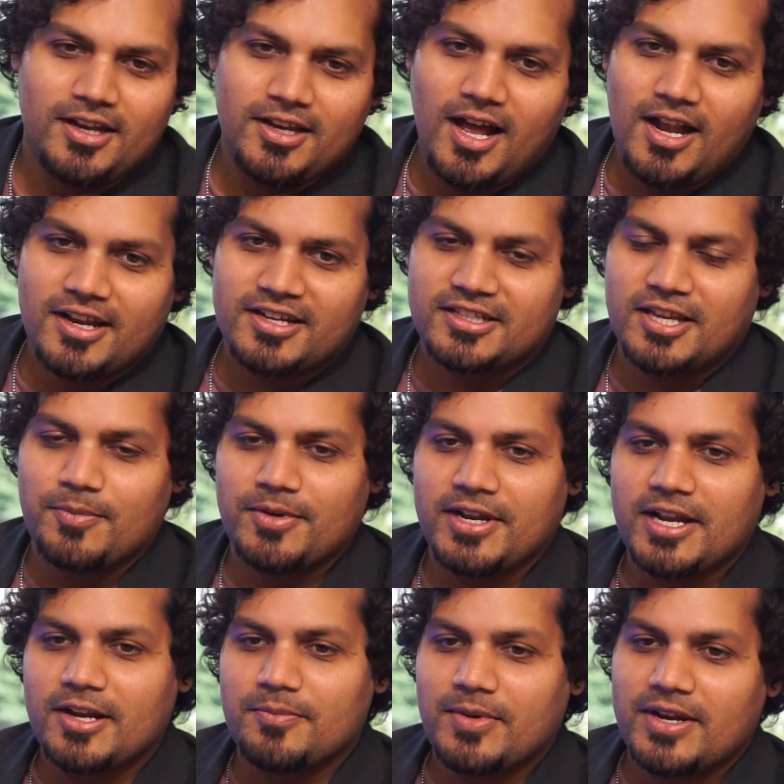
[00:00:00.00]
not
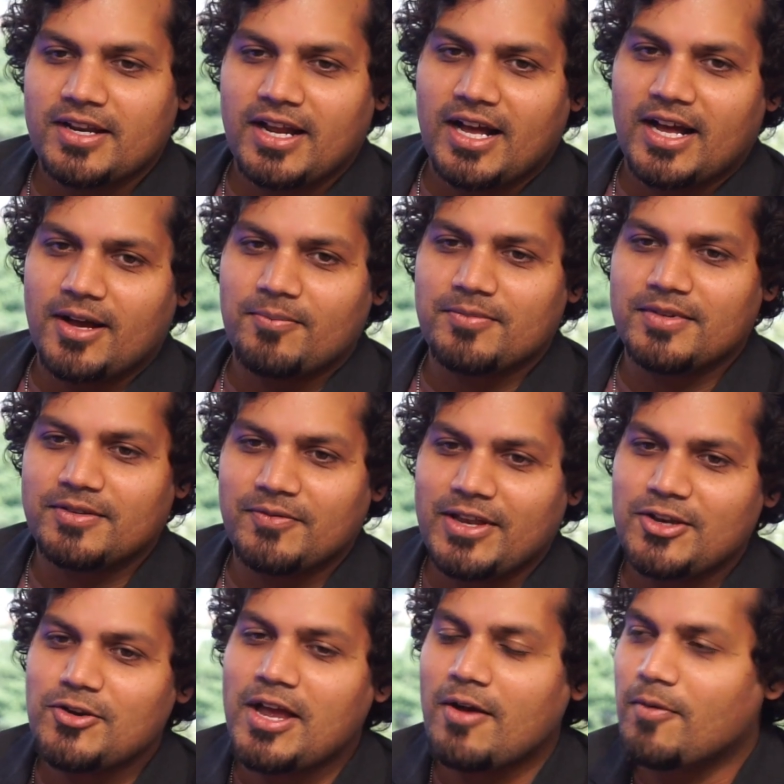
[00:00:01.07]
intimidated, but um,
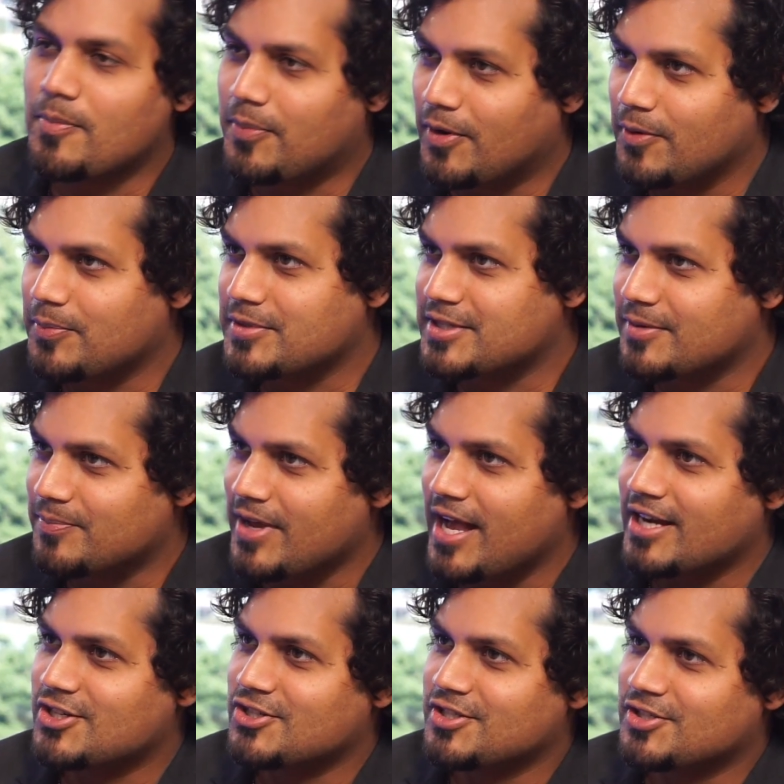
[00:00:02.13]
when you have a purpose and
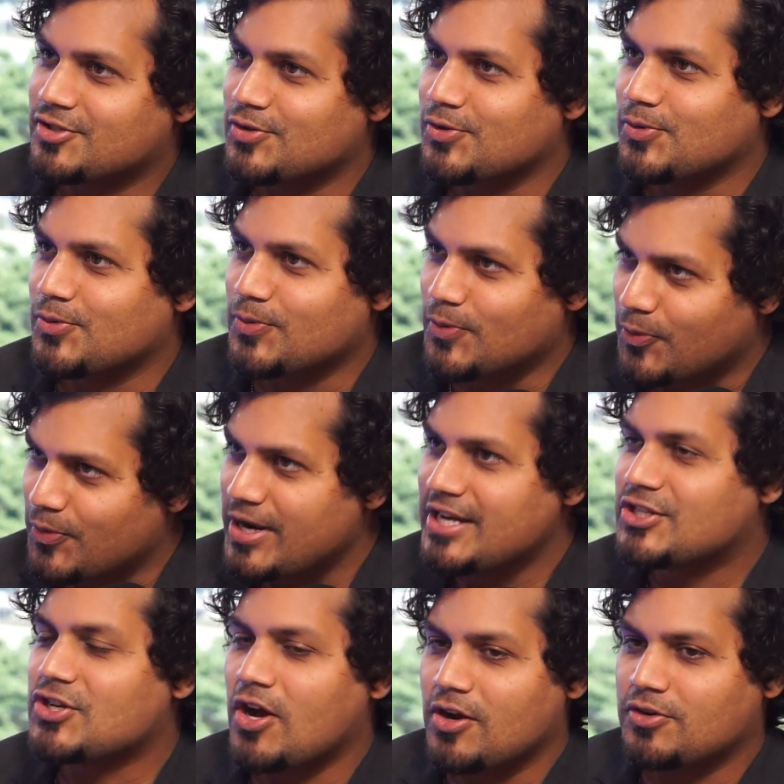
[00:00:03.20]
passions to
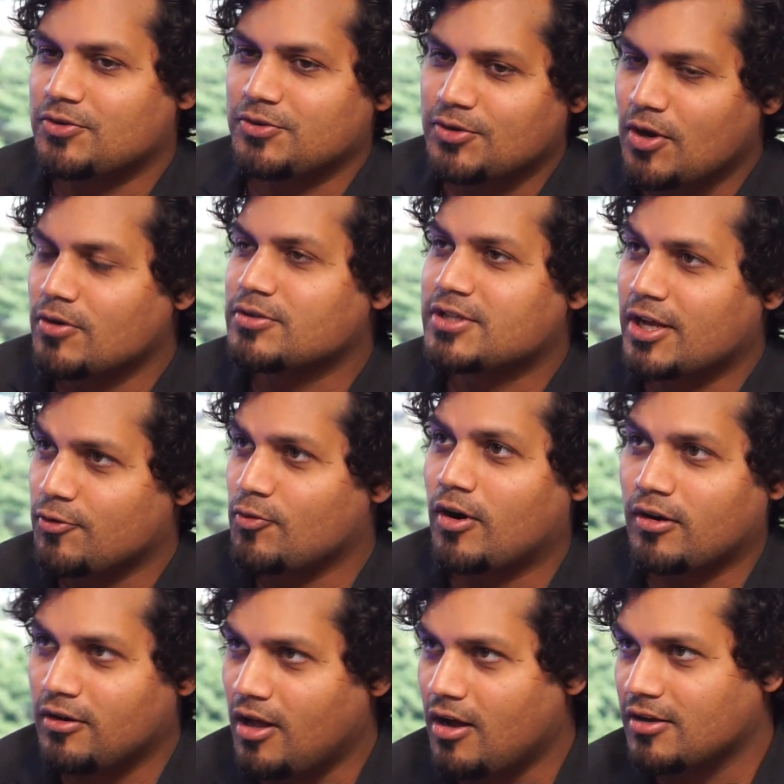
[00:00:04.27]
reach mm-hmm. out to those that
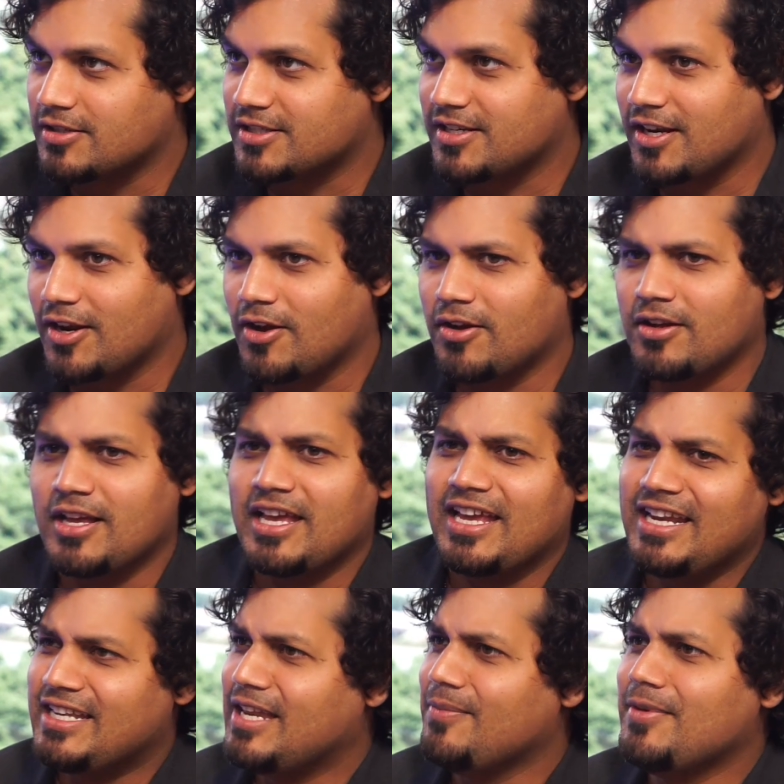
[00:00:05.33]
were lost, you know,
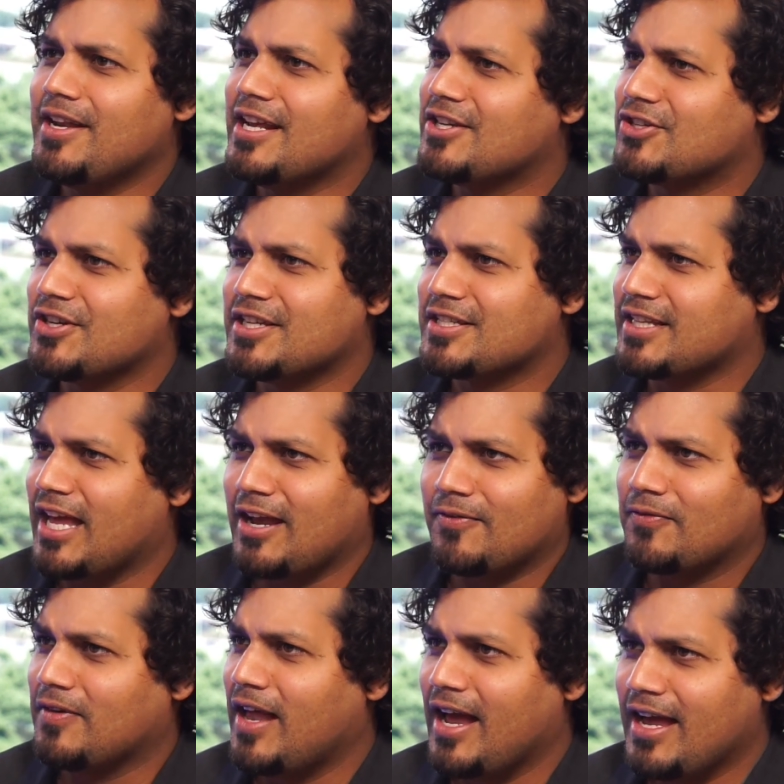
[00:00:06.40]
intimidation is like
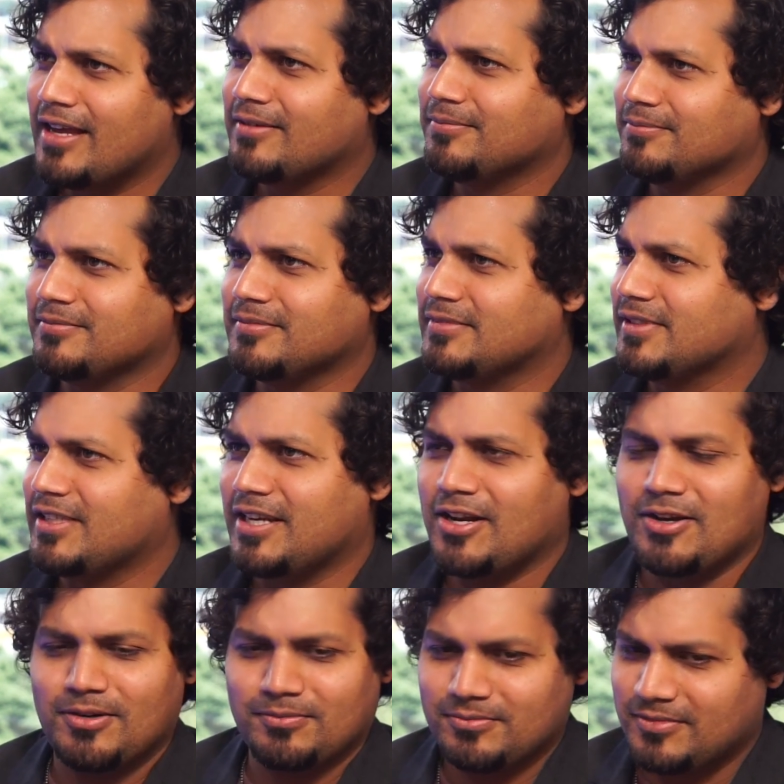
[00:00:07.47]
fly, you
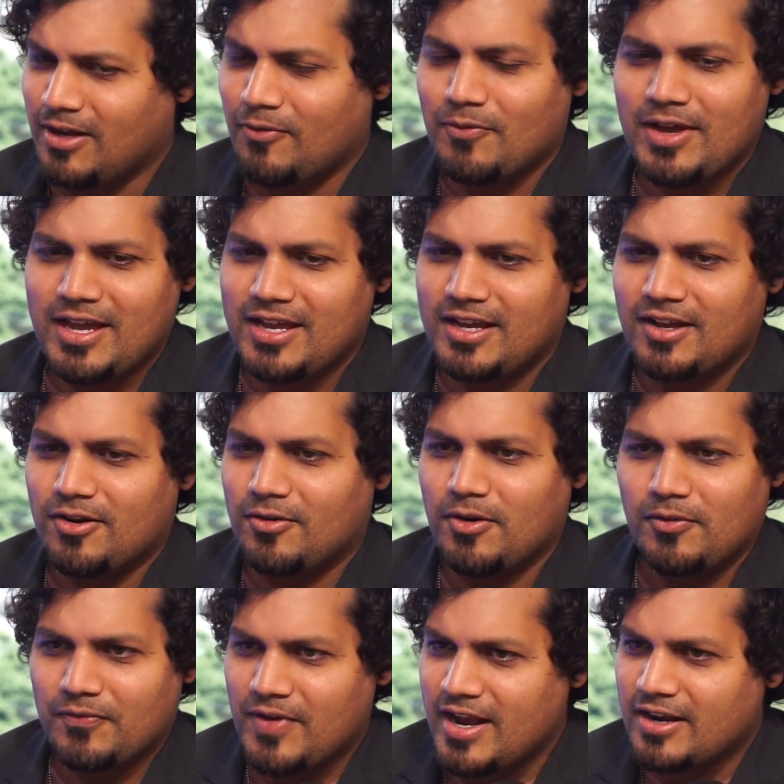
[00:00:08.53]
know, yes. away or,
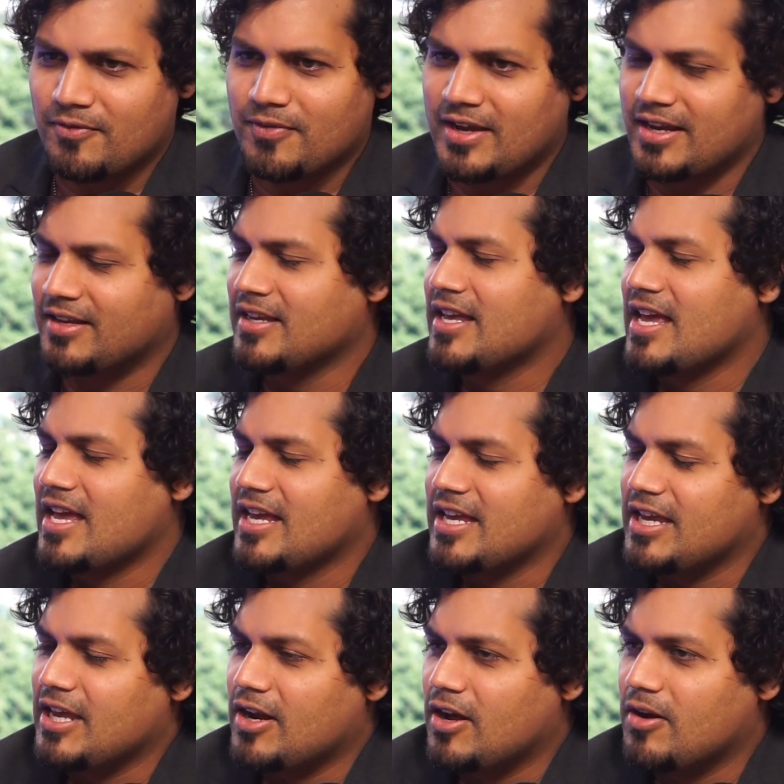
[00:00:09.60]
or fade away,
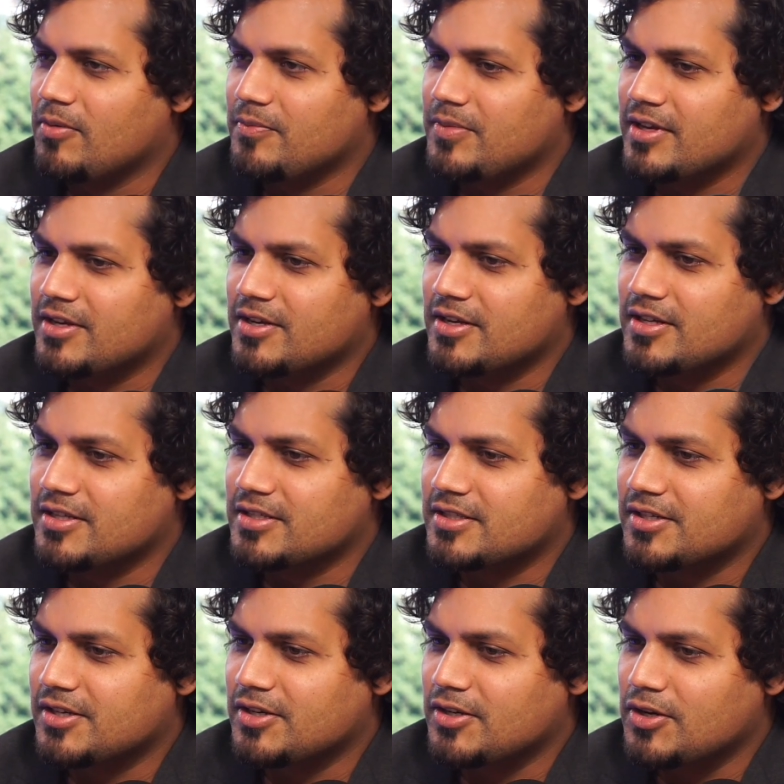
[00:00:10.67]
you know,
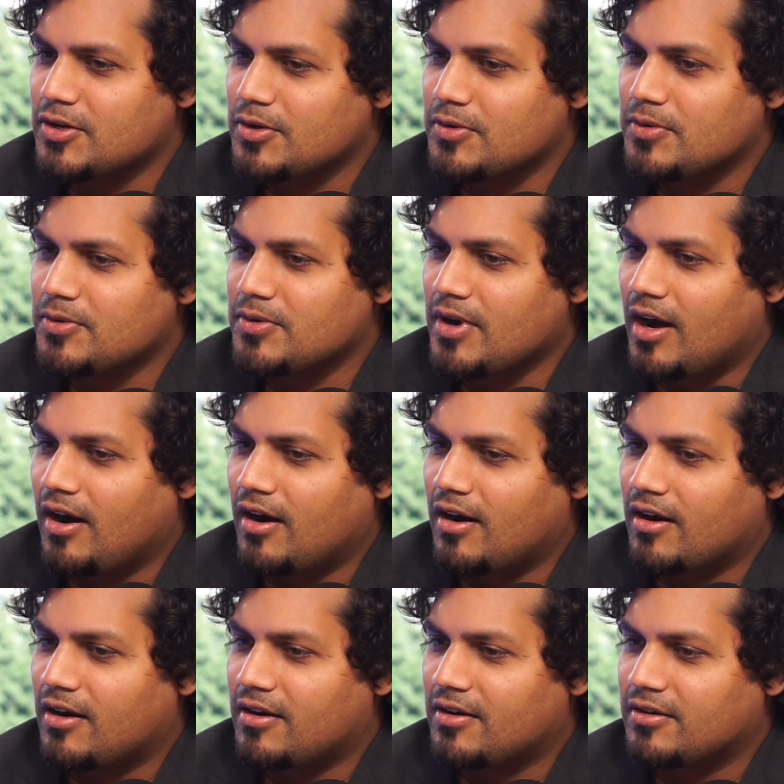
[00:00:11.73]
because you
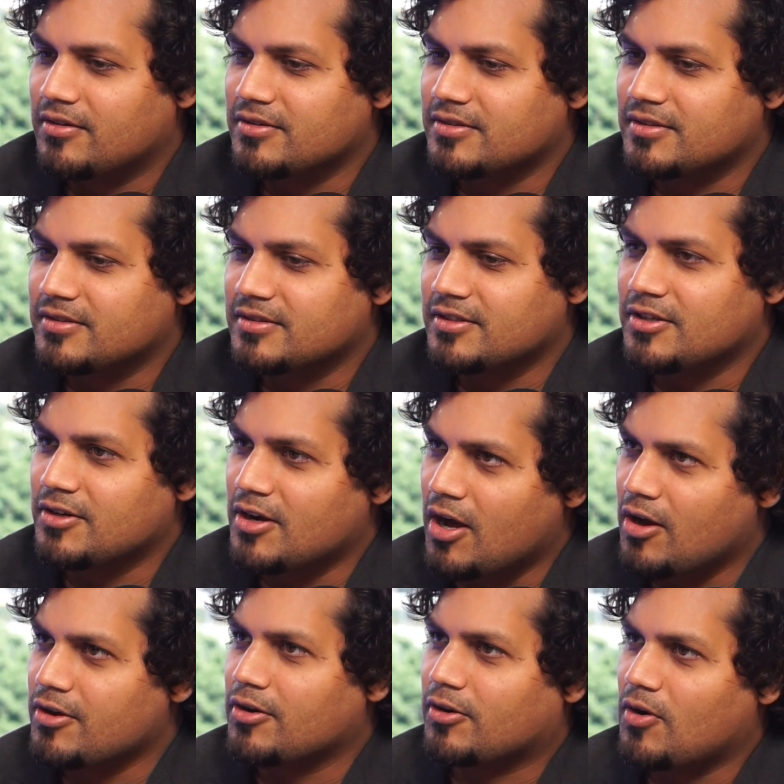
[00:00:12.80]
are you
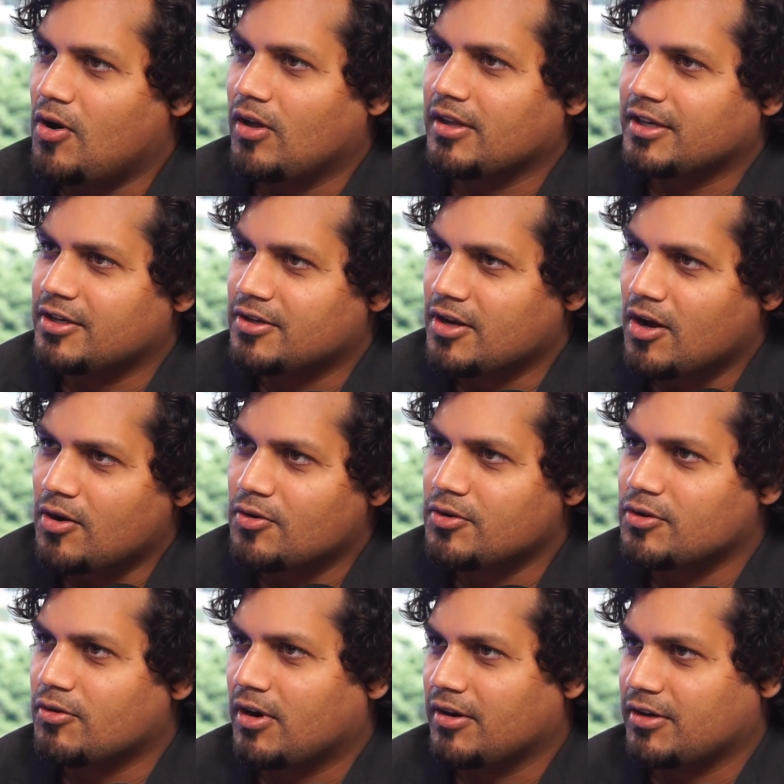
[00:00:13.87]
know your calling, you know who
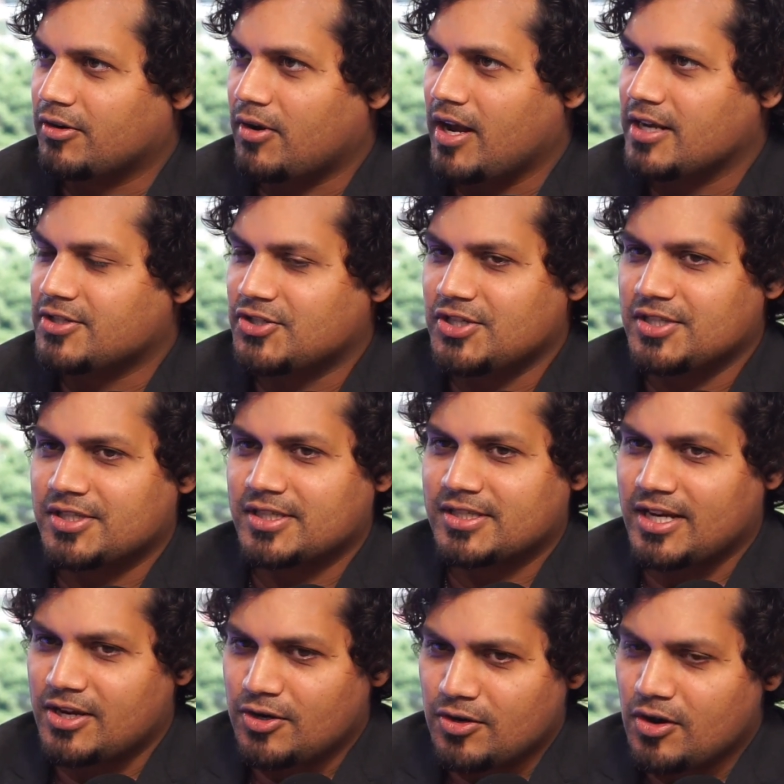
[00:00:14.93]
you are in Christ Jesus,
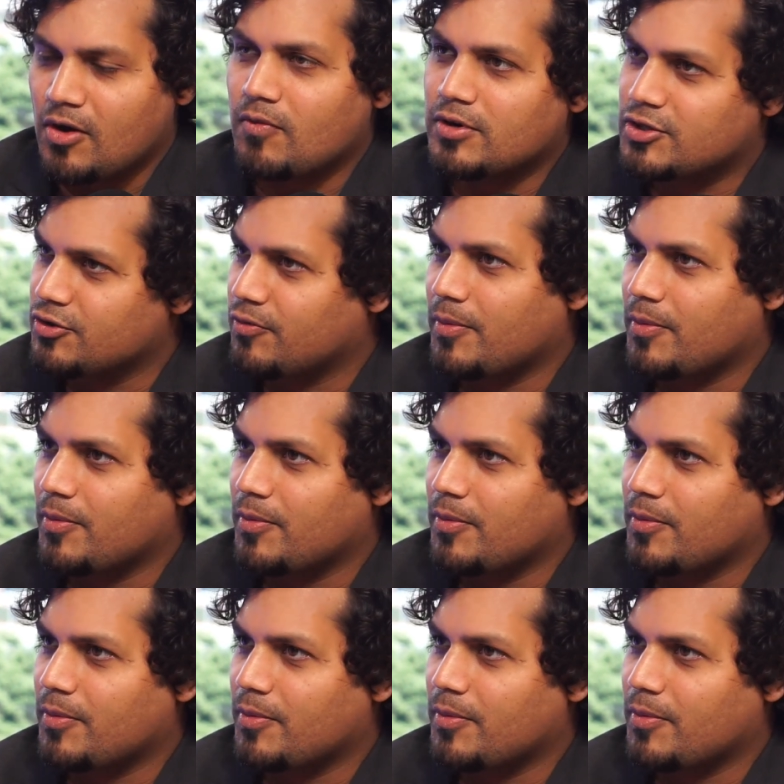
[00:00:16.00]
and you know what you're